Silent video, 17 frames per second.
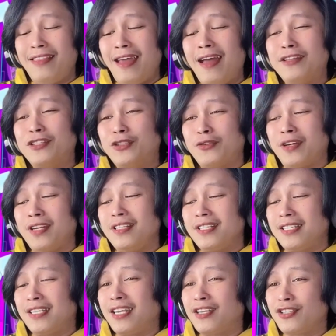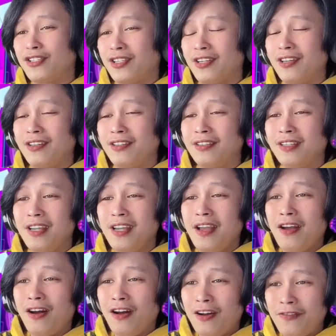that transition
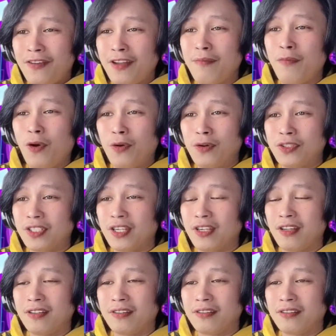of emotion.